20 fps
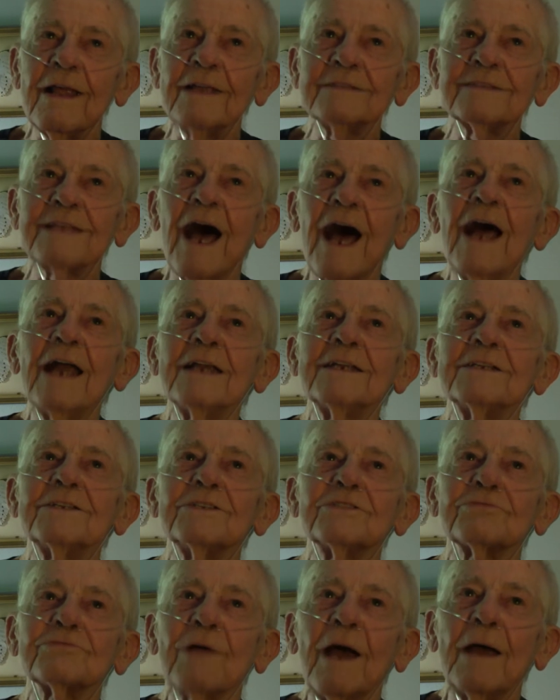it's hard to
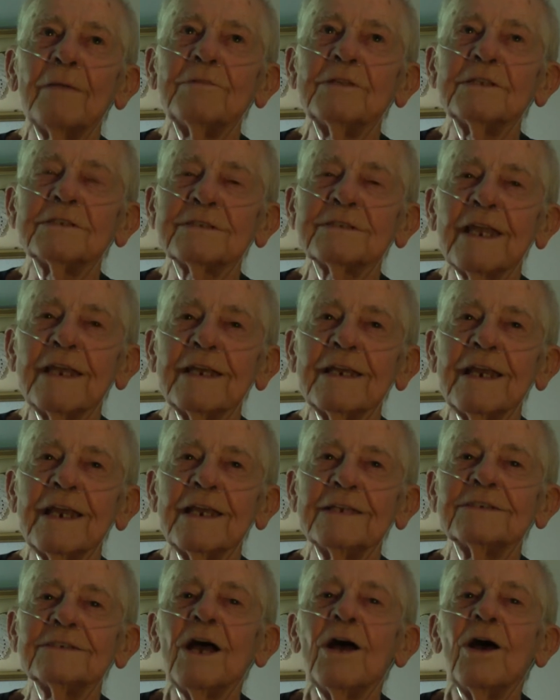describe in this day and
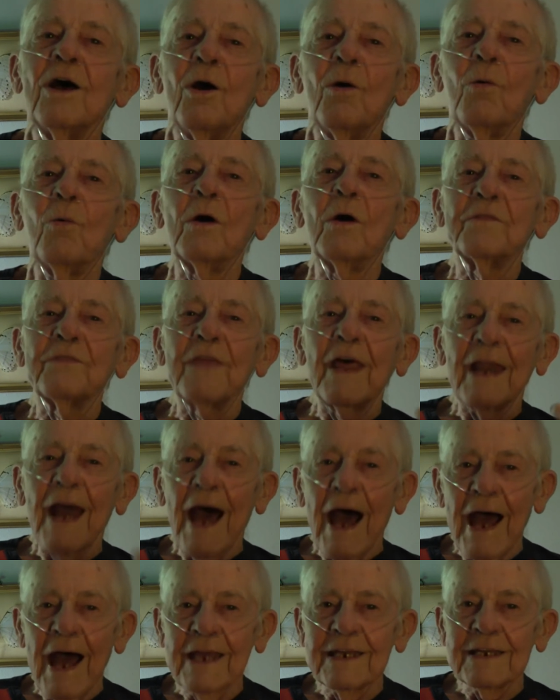age what
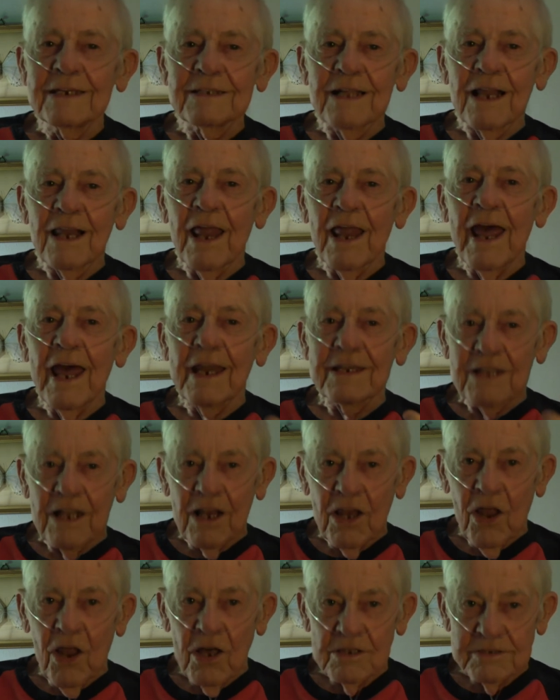that ironclad
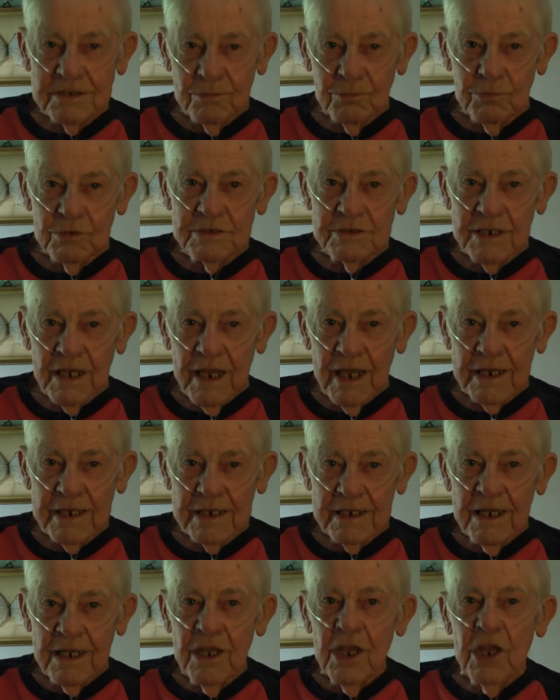closet was
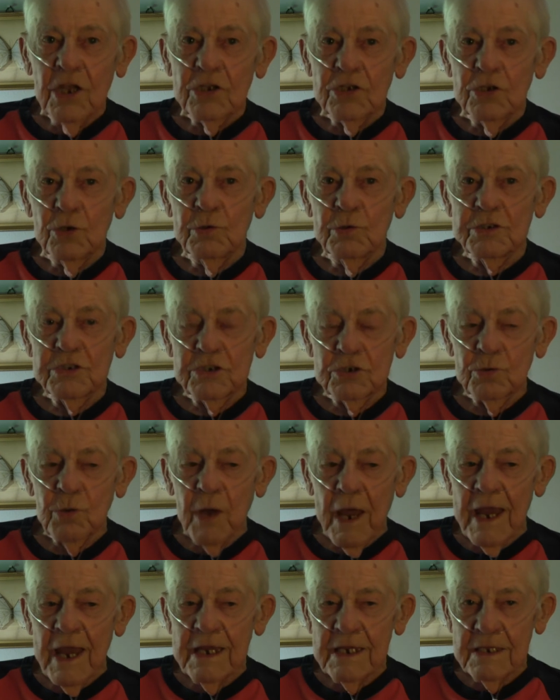like. You would do
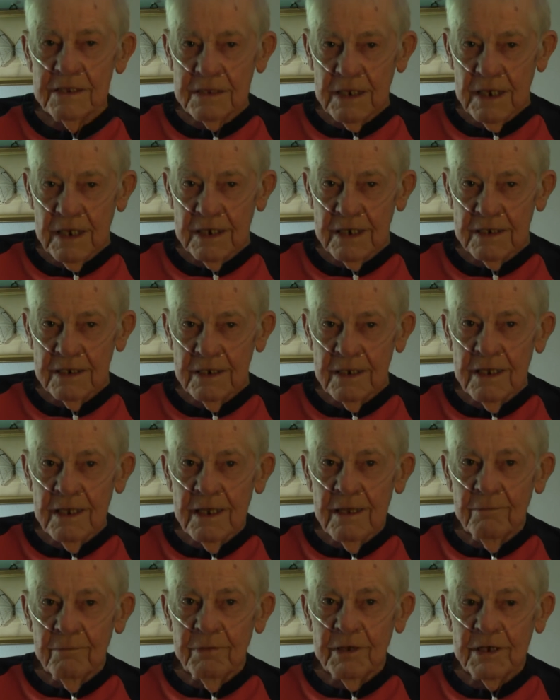anything
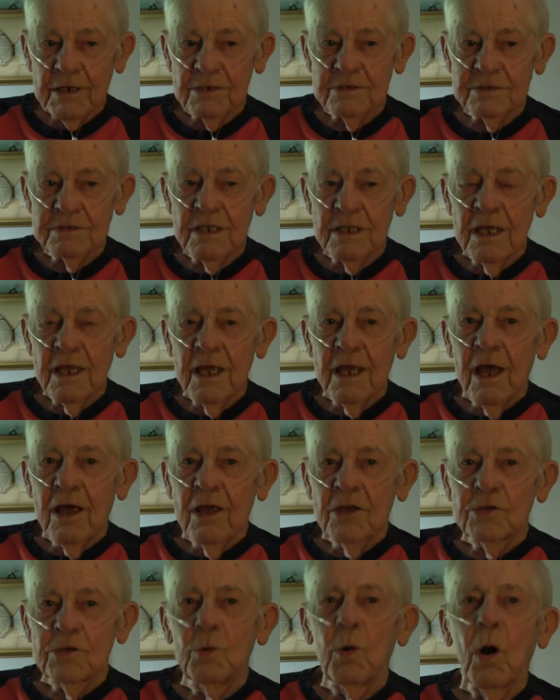because
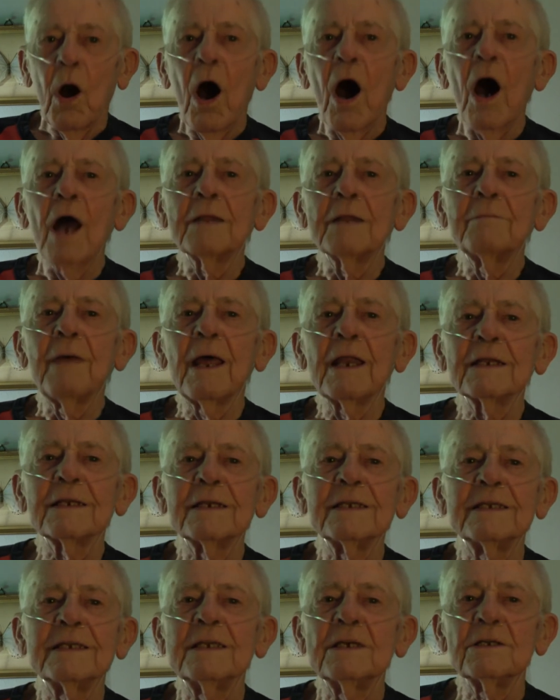you were
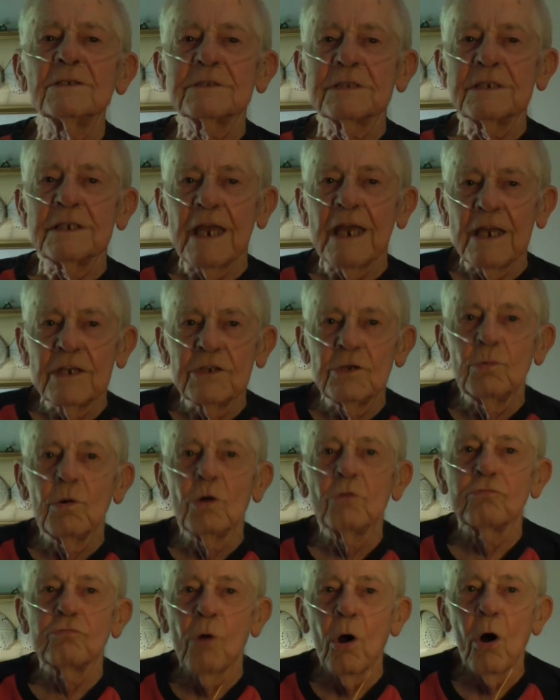automatically guilty and you
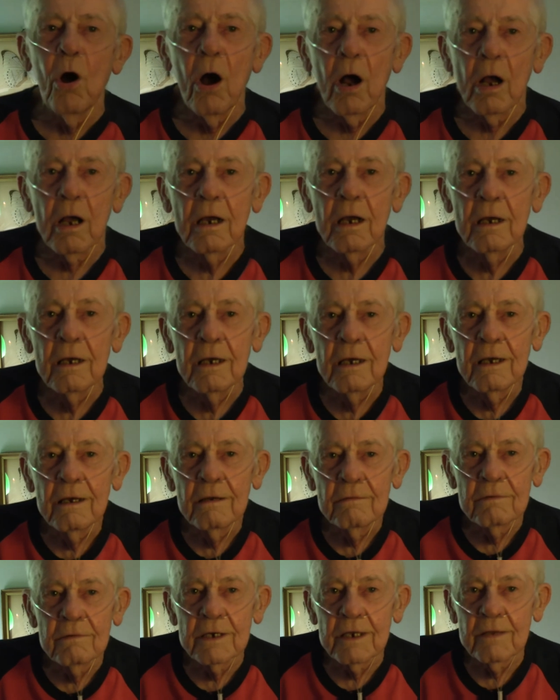were wrong
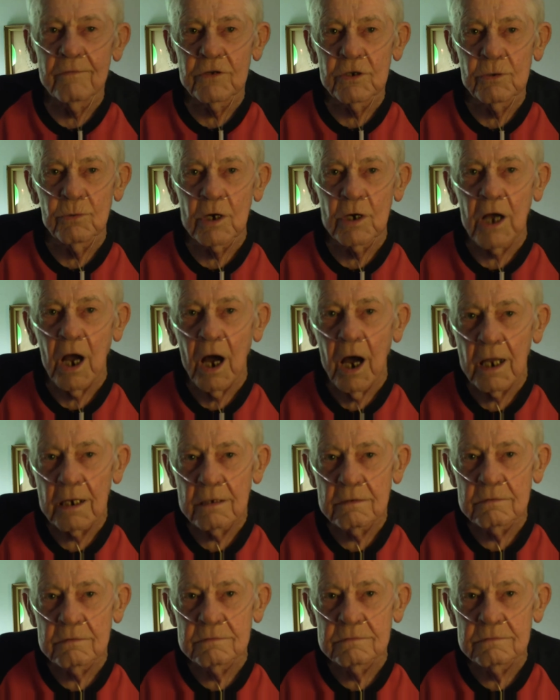whenever you were caught.